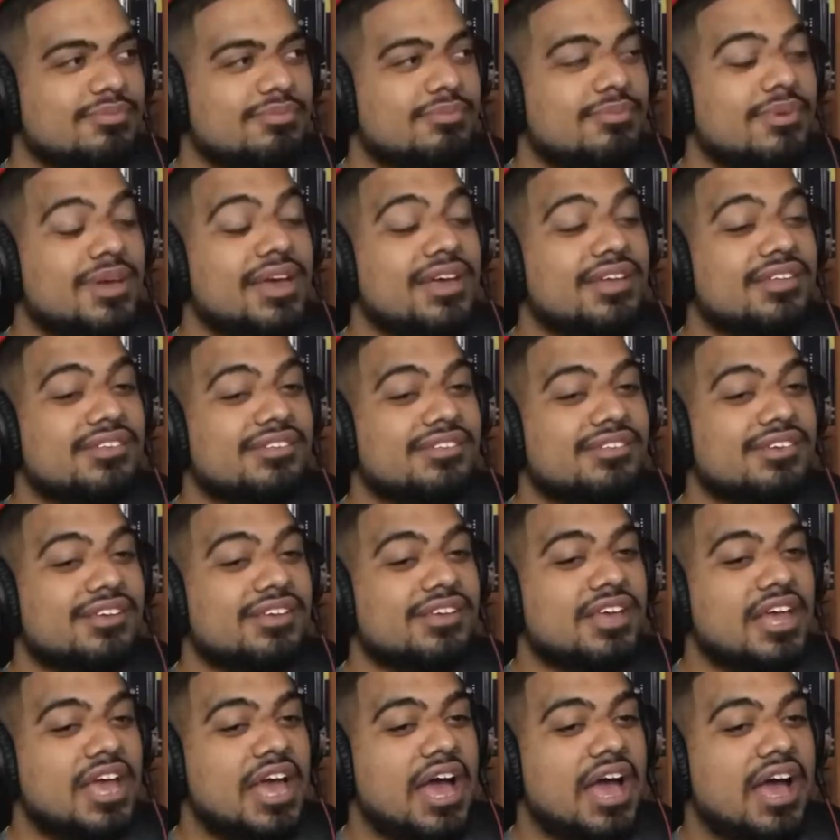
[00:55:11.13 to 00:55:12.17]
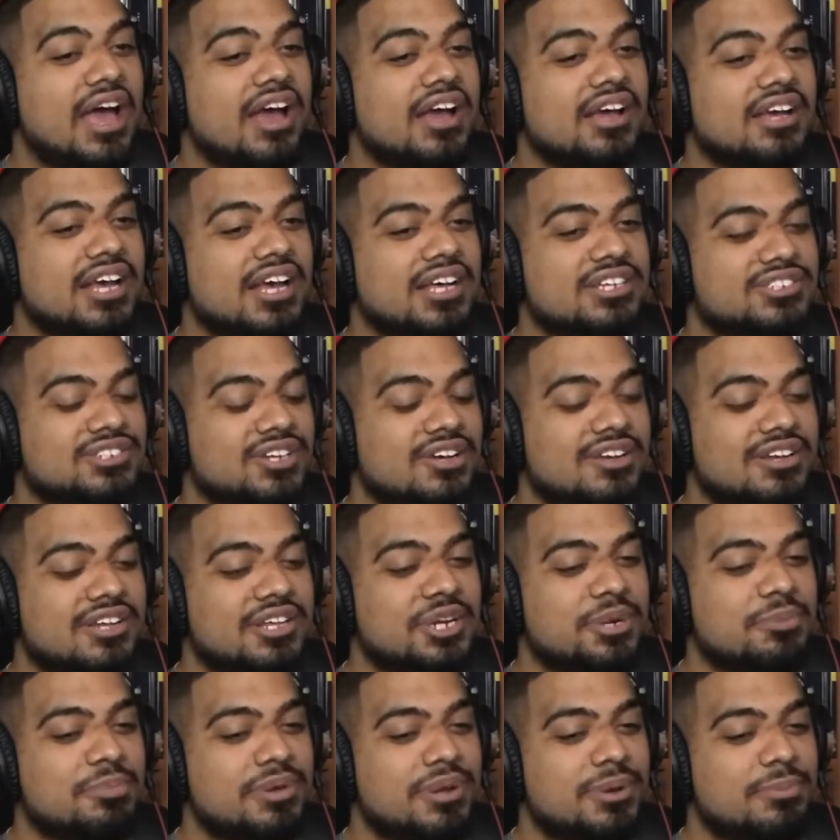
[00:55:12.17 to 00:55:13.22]
Man, I saw a
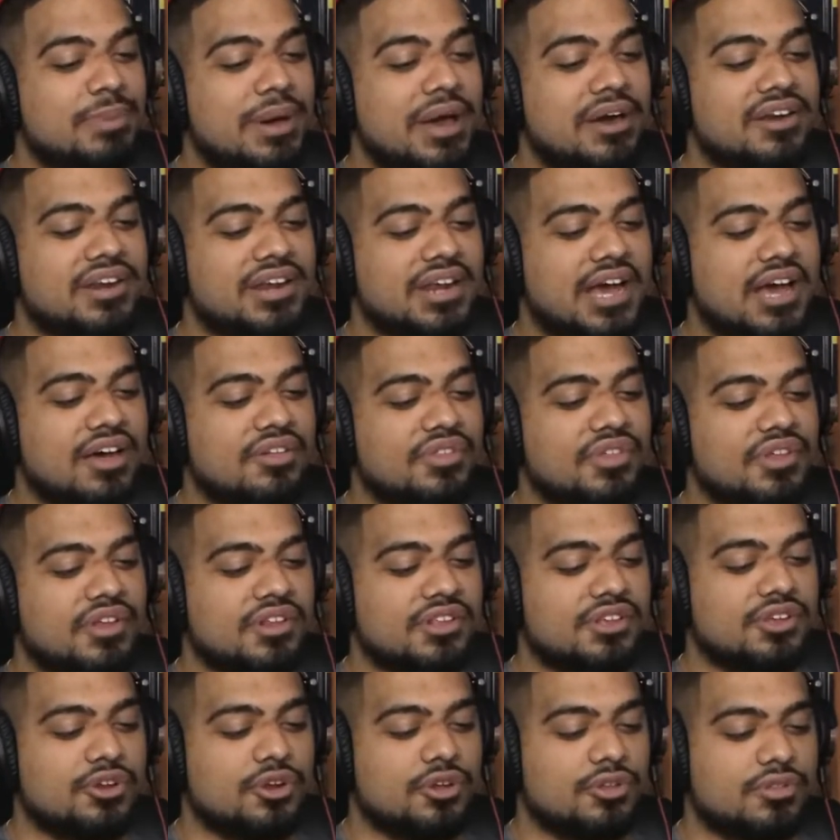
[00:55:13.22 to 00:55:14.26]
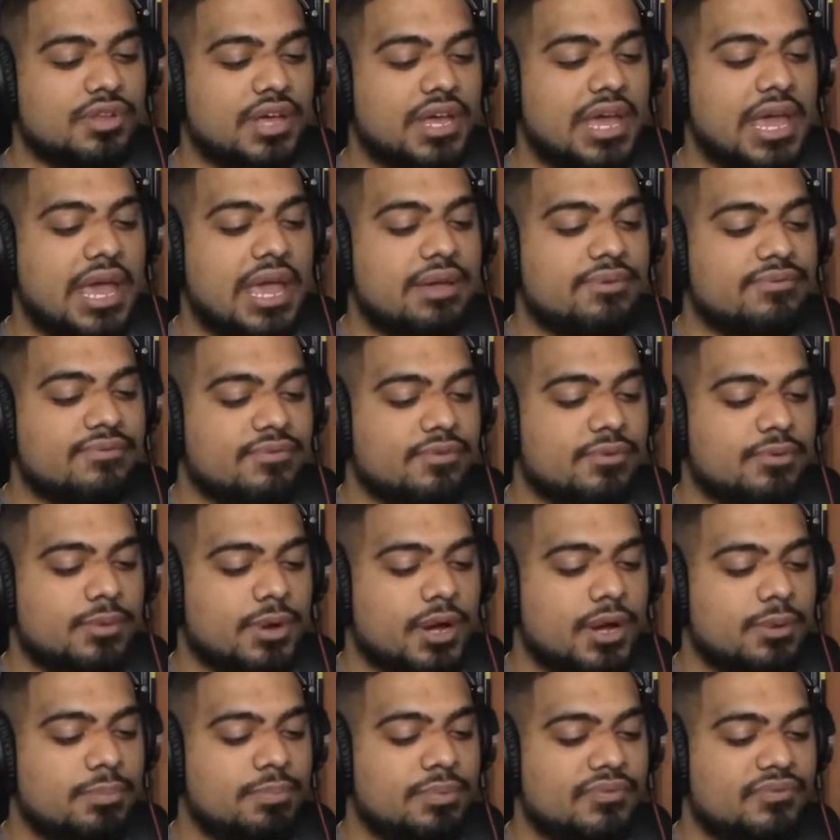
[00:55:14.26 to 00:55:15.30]
little bit about it. How they aim
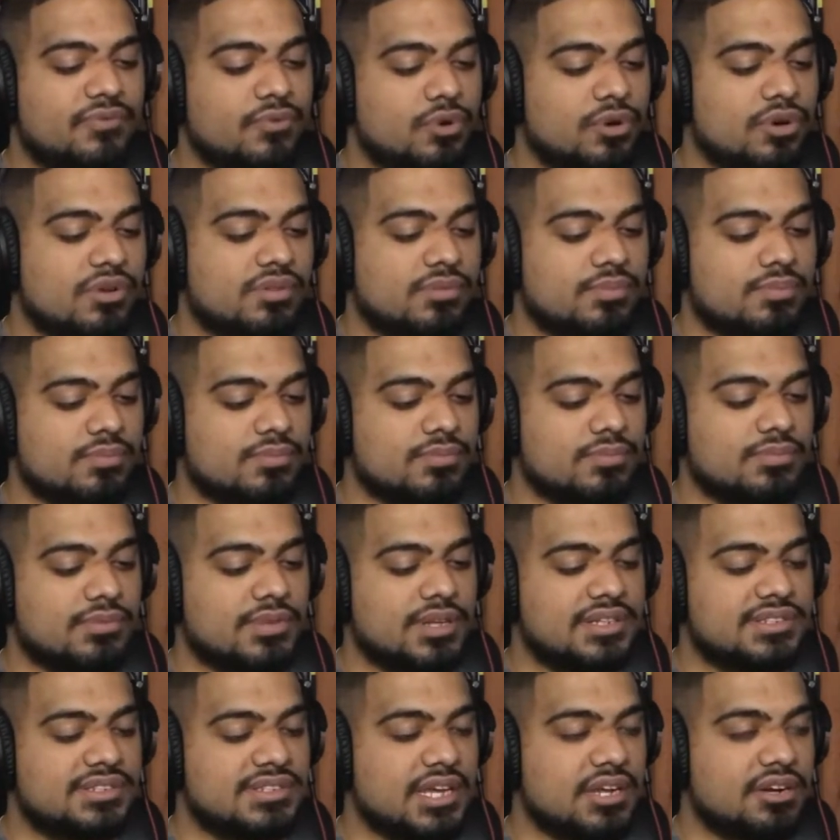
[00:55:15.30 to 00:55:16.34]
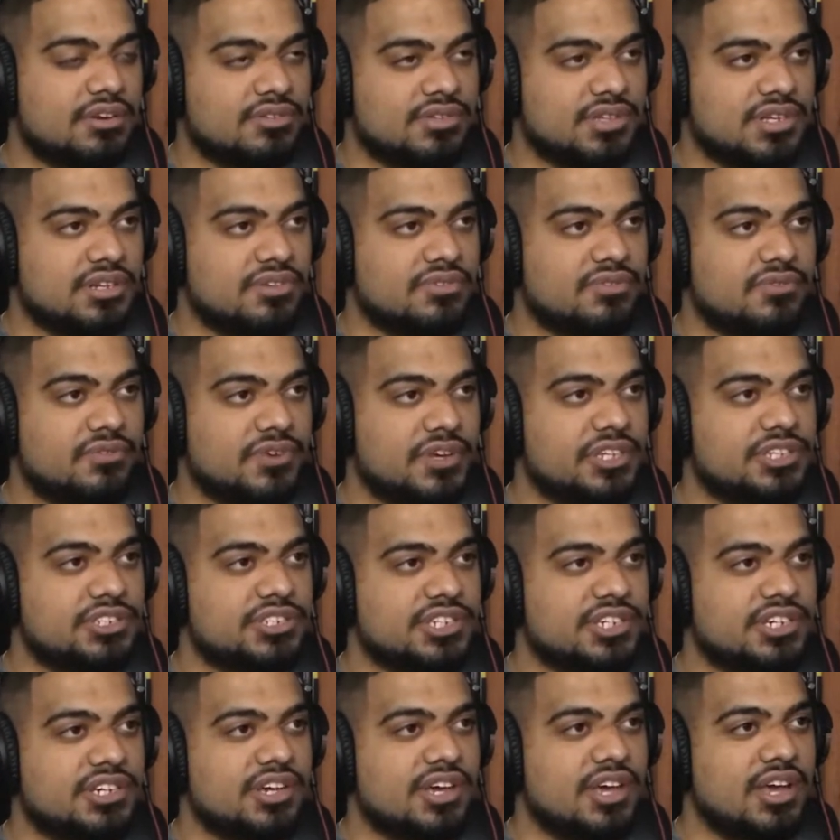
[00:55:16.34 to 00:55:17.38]
before they settled in
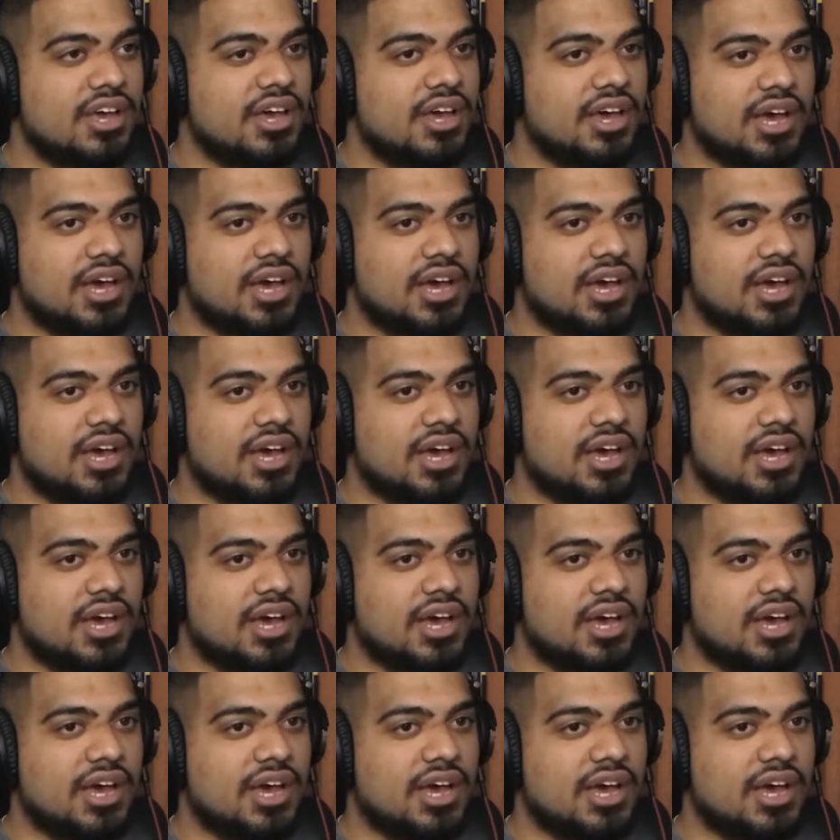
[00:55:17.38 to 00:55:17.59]
Fiji.